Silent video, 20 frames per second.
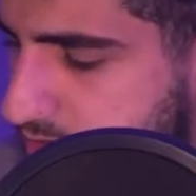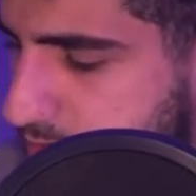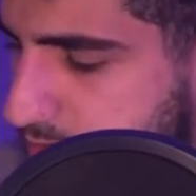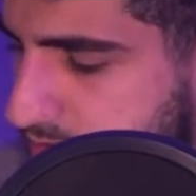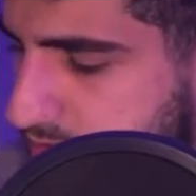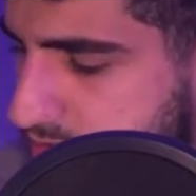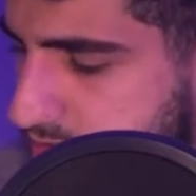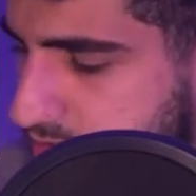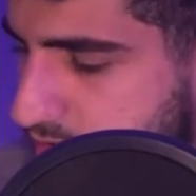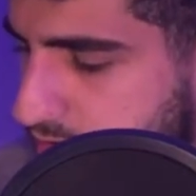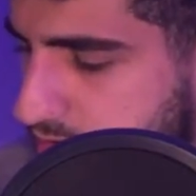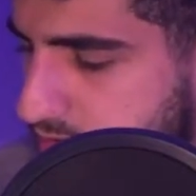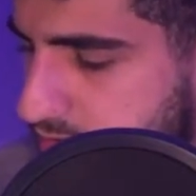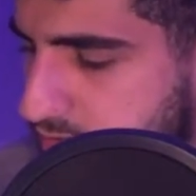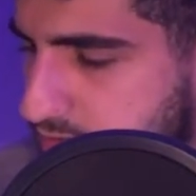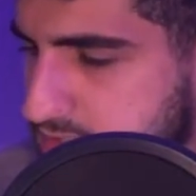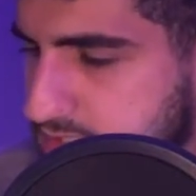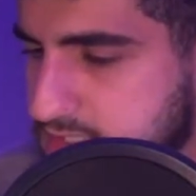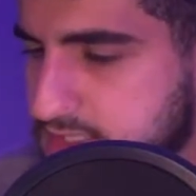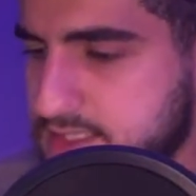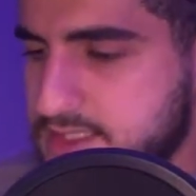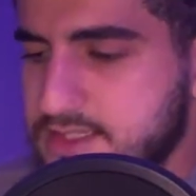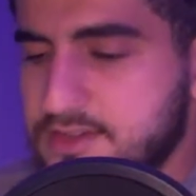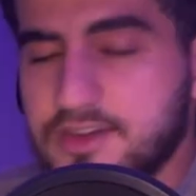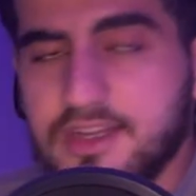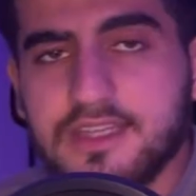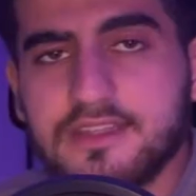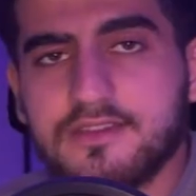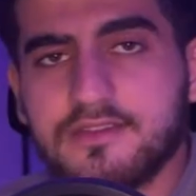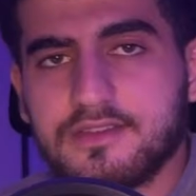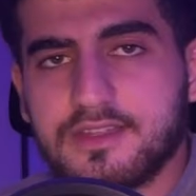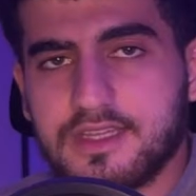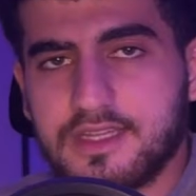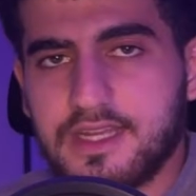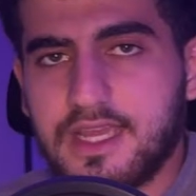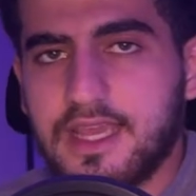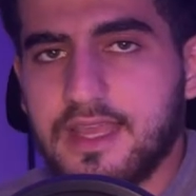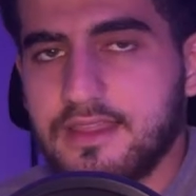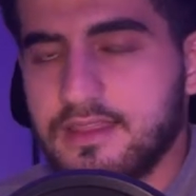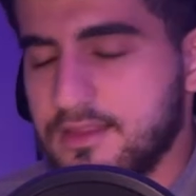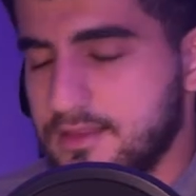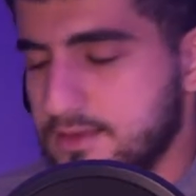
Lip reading: because otherwise it is greater than n.